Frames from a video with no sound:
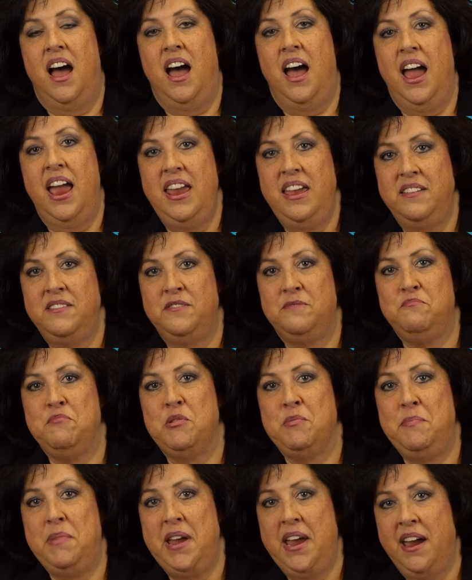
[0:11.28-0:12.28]
I have
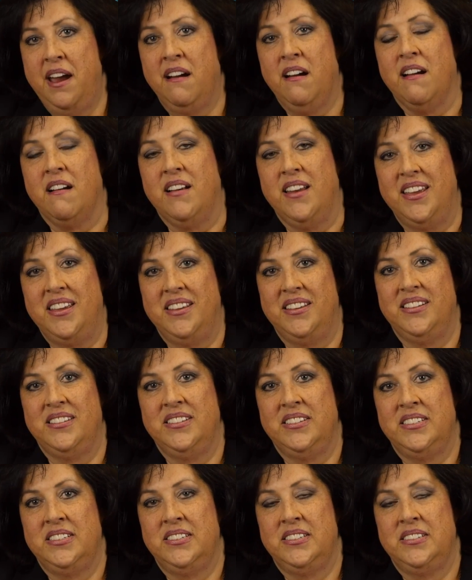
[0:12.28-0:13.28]
prepared
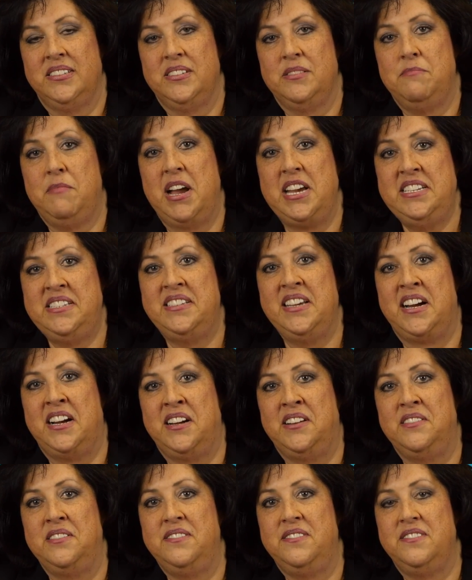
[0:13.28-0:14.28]

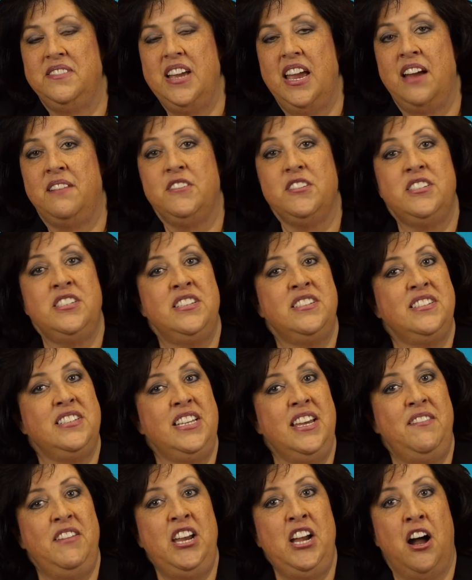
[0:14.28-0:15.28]
myself ever since
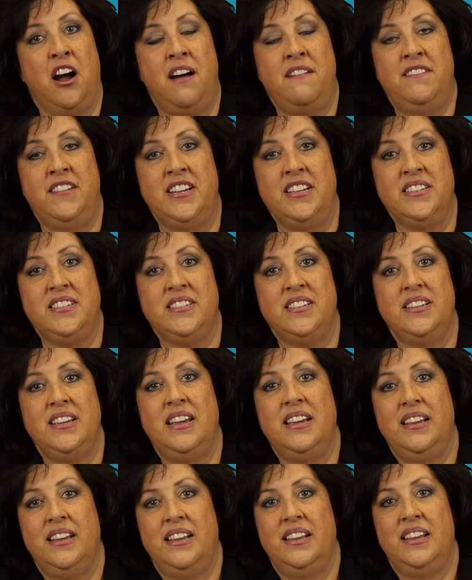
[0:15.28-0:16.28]
leaving office
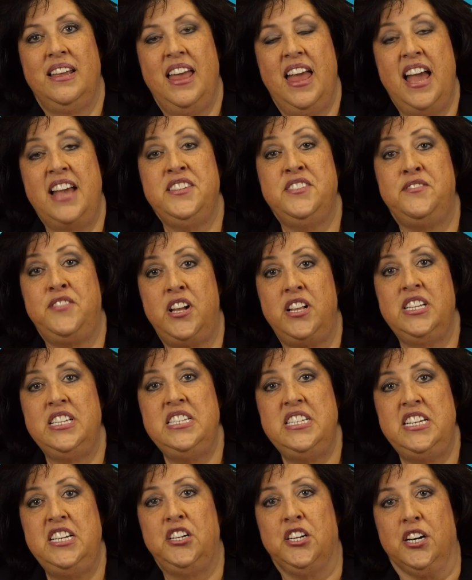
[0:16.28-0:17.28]
as a
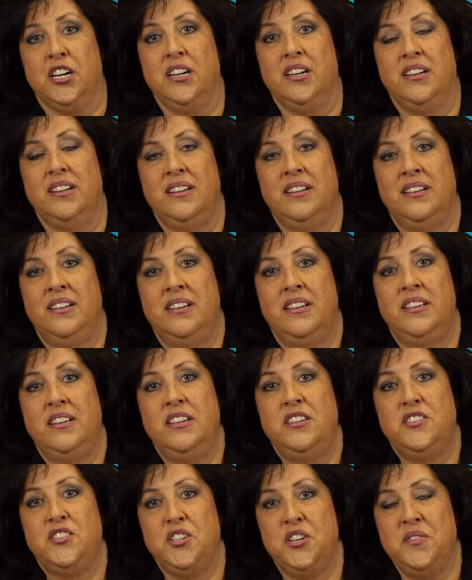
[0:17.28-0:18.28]
volunteer,
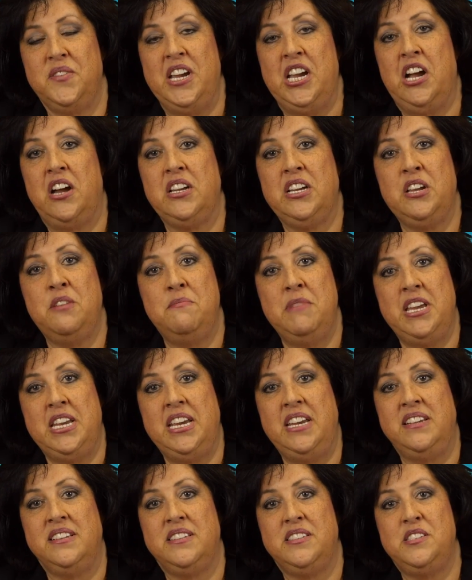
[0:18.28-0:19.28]
serving on
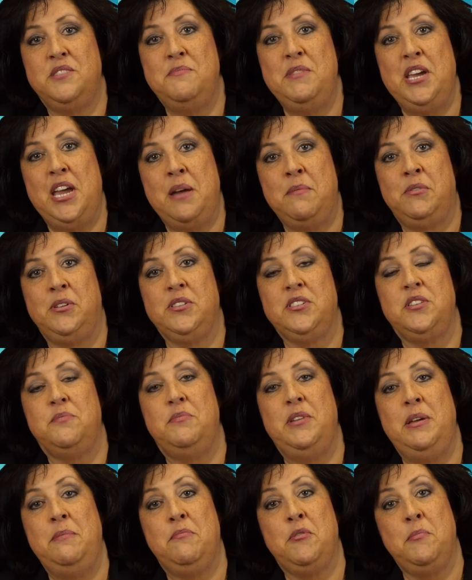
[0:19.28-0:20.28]
committees, to be able to
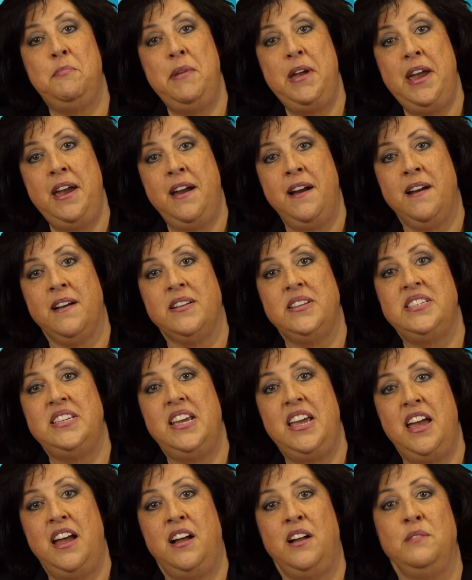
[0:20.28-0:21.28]
be prepared to
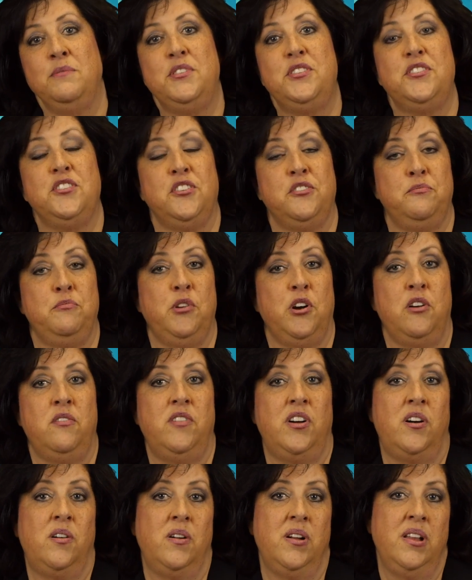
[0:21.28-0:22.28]
help serve
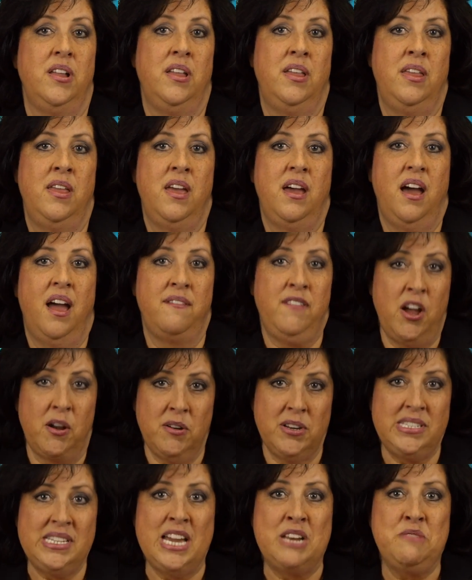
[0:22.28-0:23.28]
Provo. I've
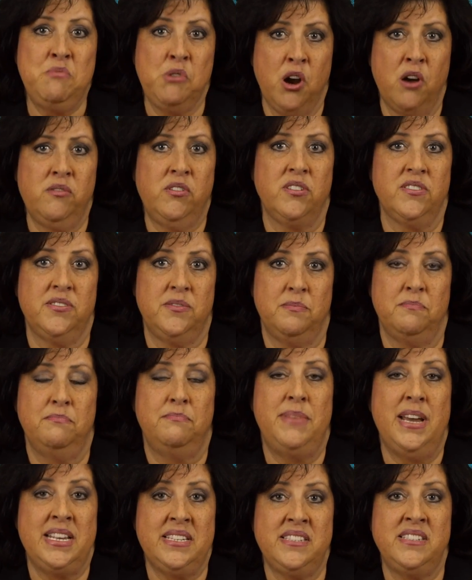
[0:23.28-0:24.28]
always had Provo's
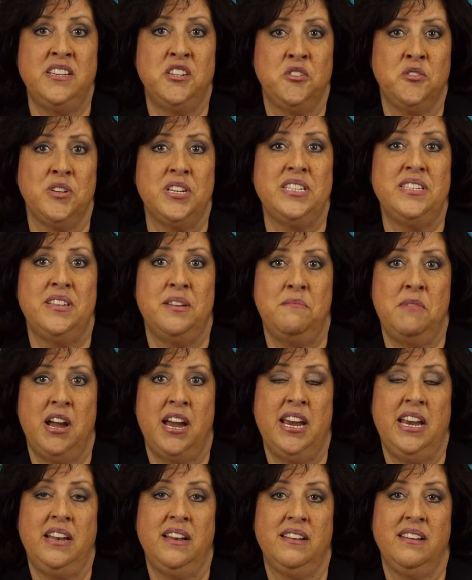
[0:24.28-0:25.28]
best interests at
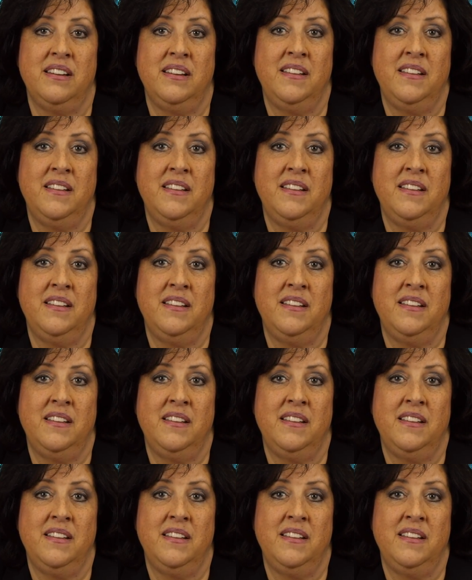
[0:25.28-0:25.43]
mind.